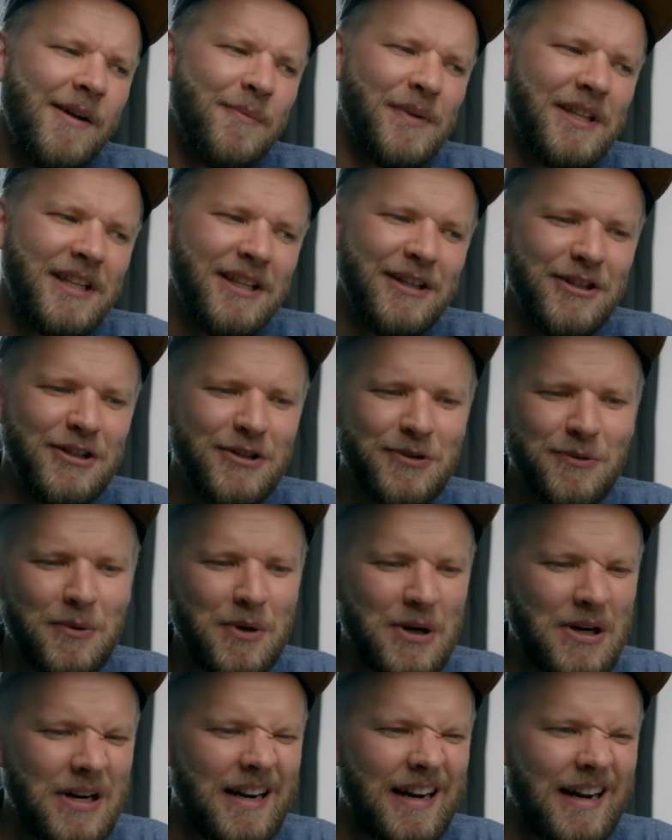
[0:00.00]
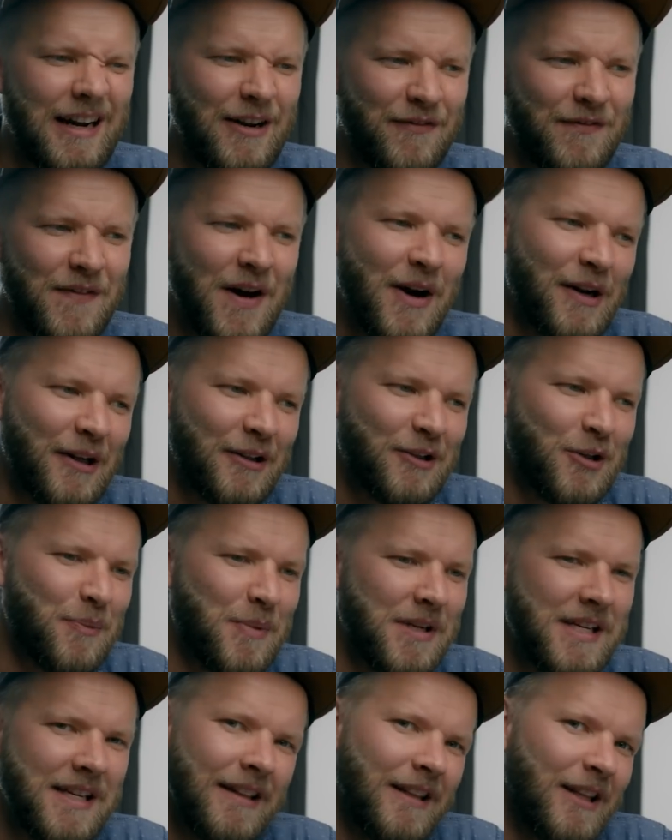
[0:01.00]
Here's where I found it to
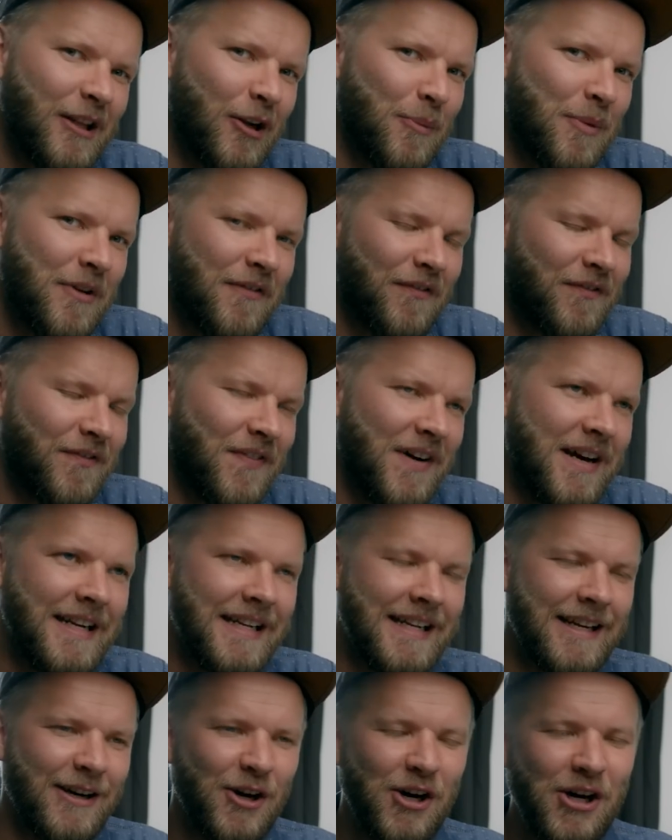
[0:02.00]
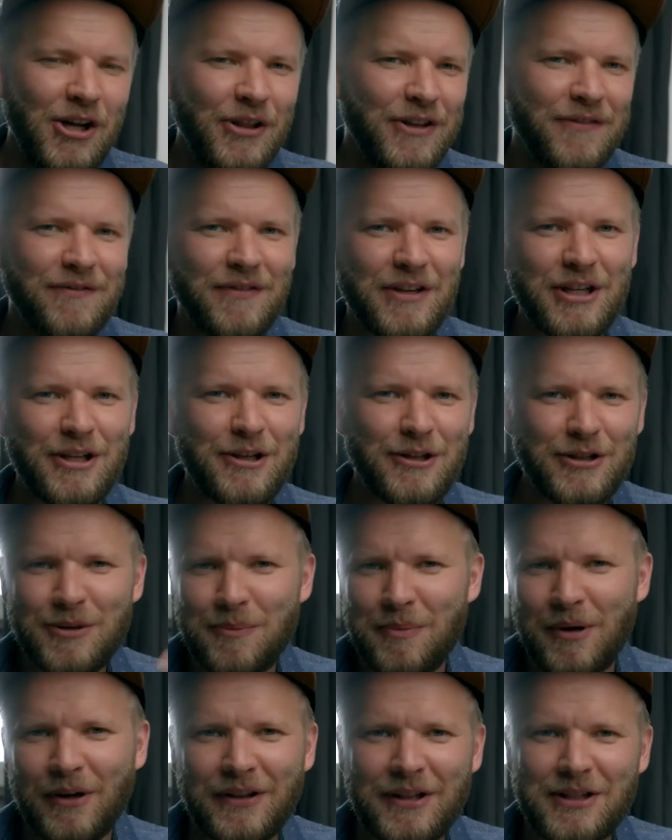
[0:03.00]
be a little bit funny. All the videos
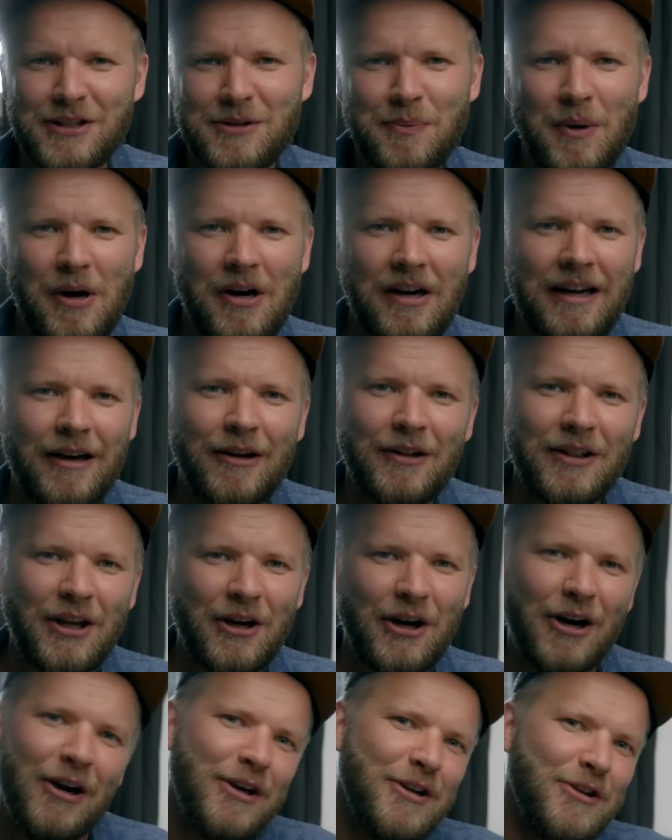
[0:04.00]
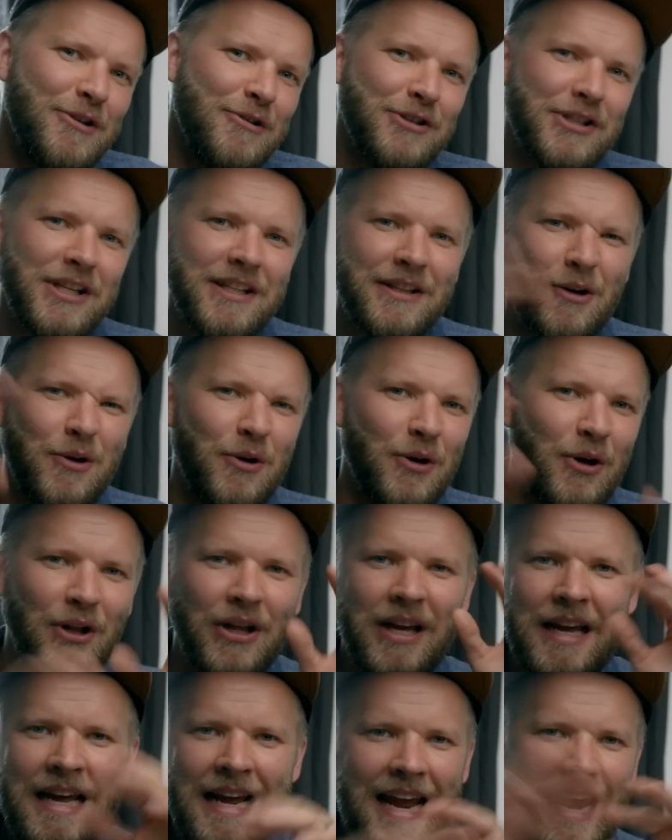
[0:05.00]
about the Spark out there are using the
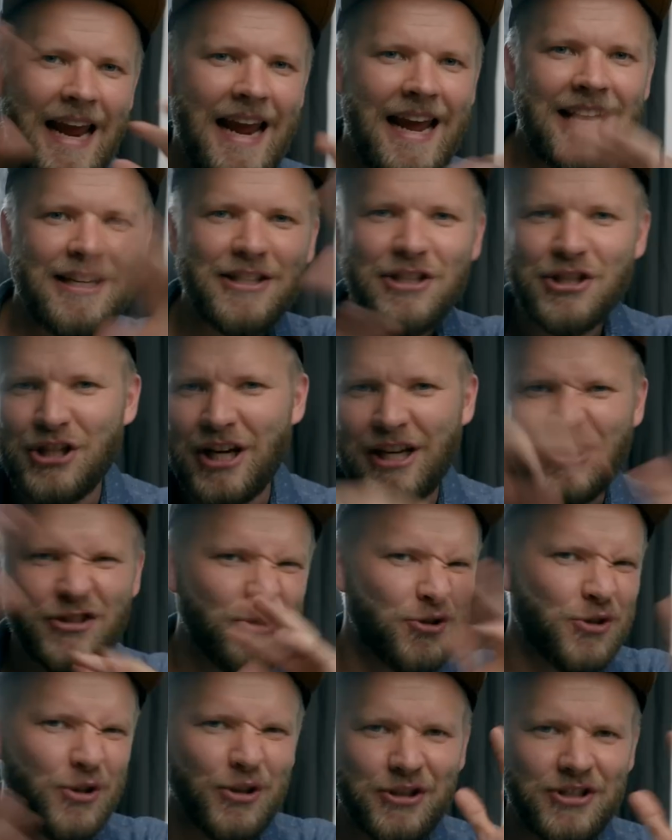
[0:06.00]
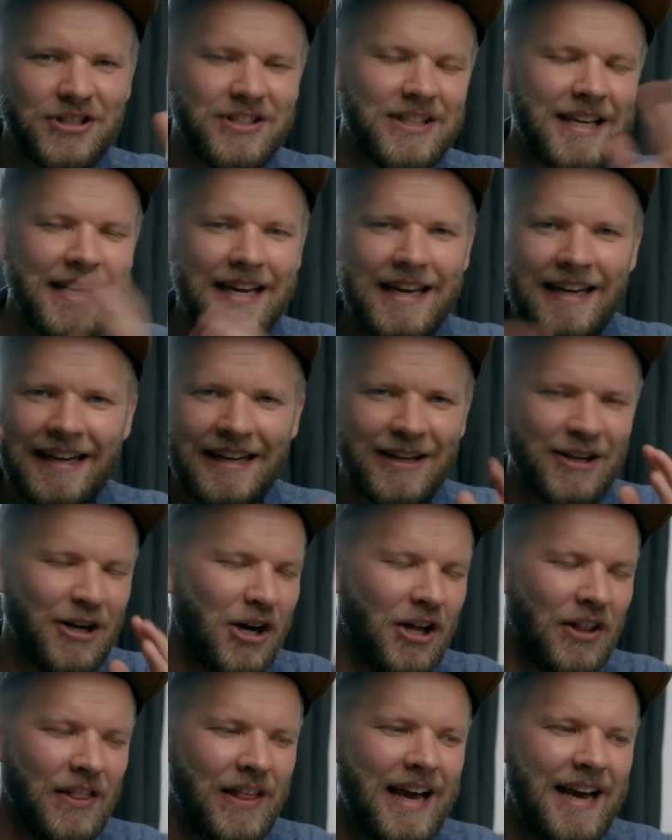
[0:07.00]
whole hand gestures thing and
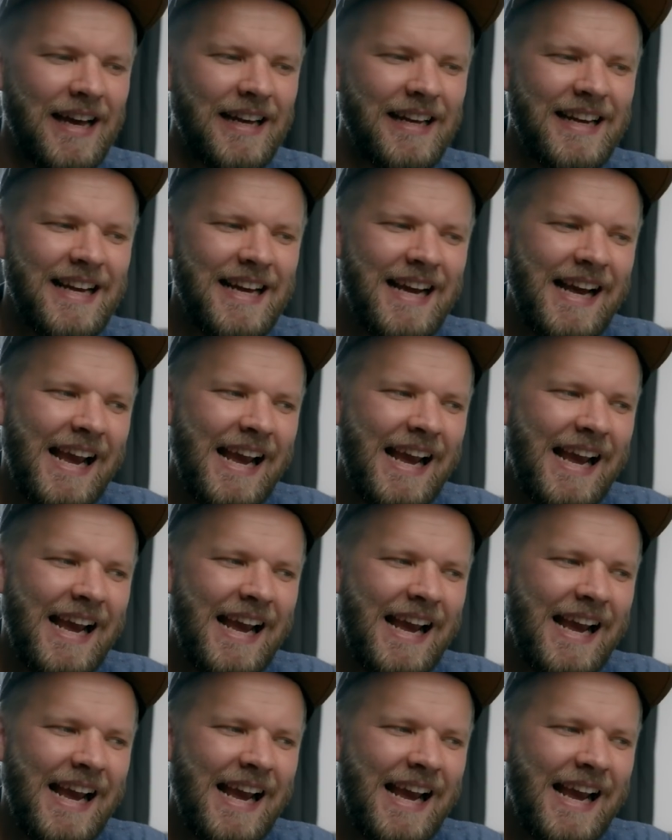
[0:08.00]
all that.